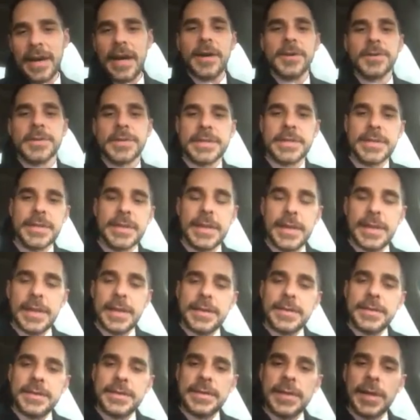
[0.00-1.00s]
house.
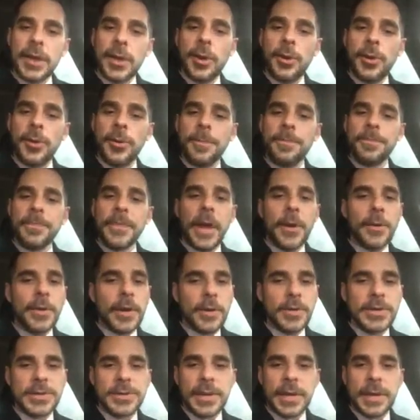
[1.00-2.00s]
So I would
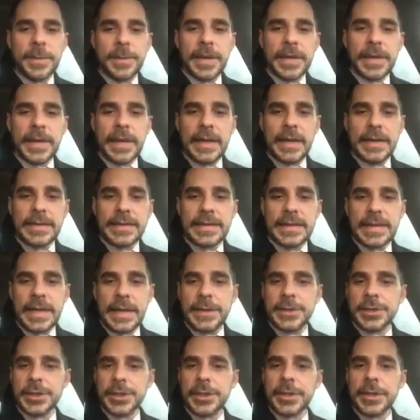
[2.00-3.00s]
always recommend getting a
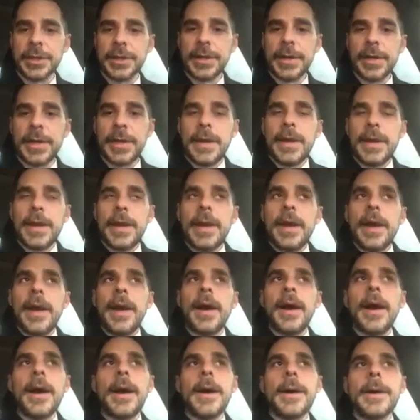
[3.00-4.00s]
stager.
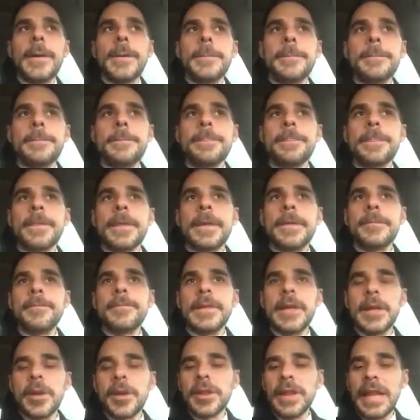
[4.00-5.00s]
The
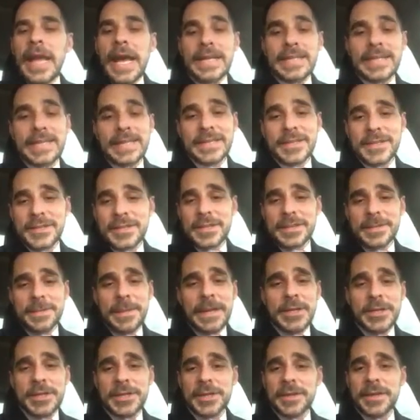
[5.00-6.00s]
last things are just
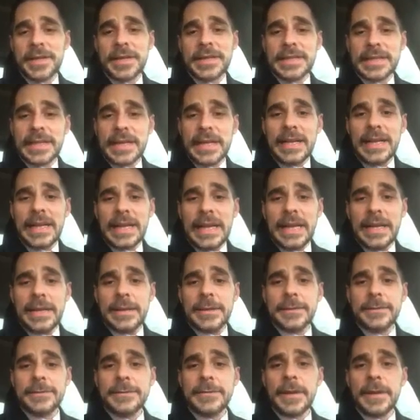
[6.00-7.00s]
make sure that it's
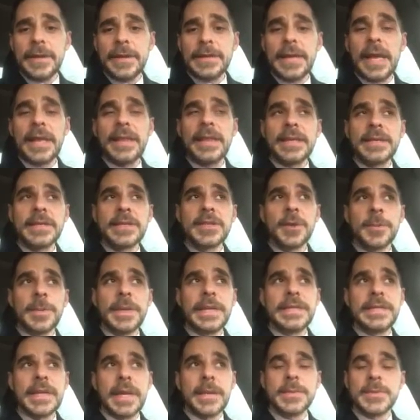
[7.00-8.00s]
clean. I think so
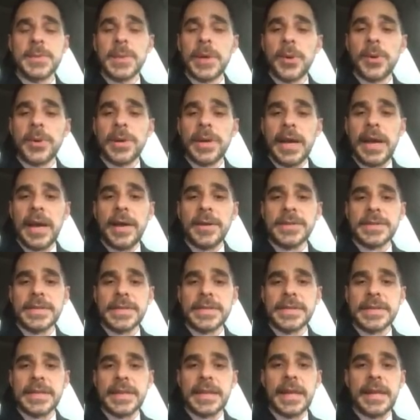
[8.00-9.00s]
many times we go into
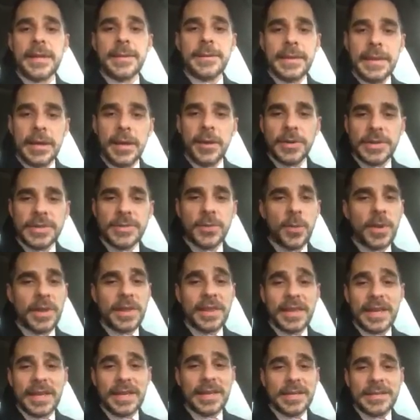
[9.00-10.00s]
houses and that, it's
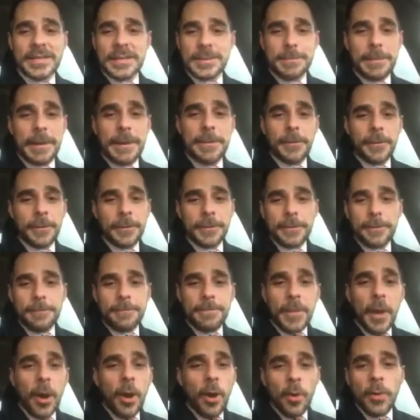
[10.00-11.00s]
one thing that just people
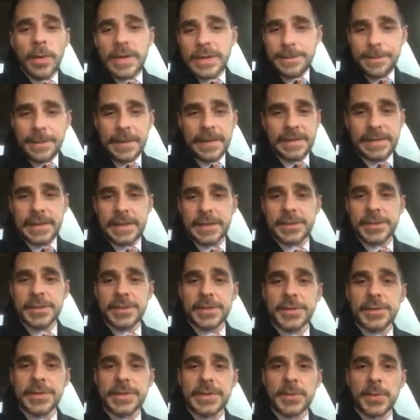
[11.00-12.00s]
always pay attention
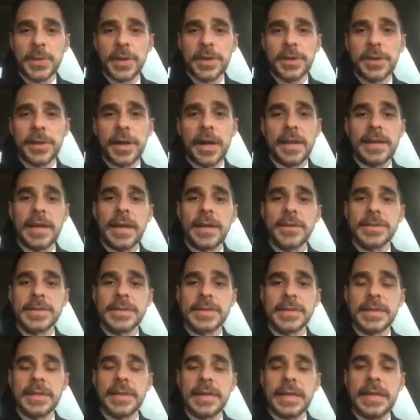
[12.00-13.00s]
to as to whether or not the house
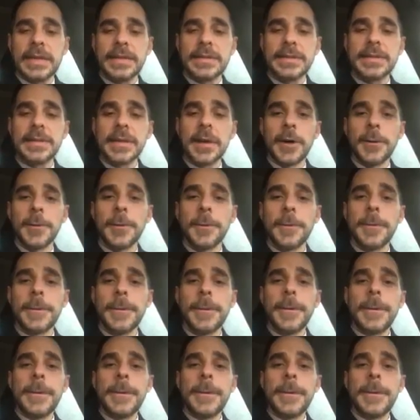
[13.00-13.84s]
is clean. So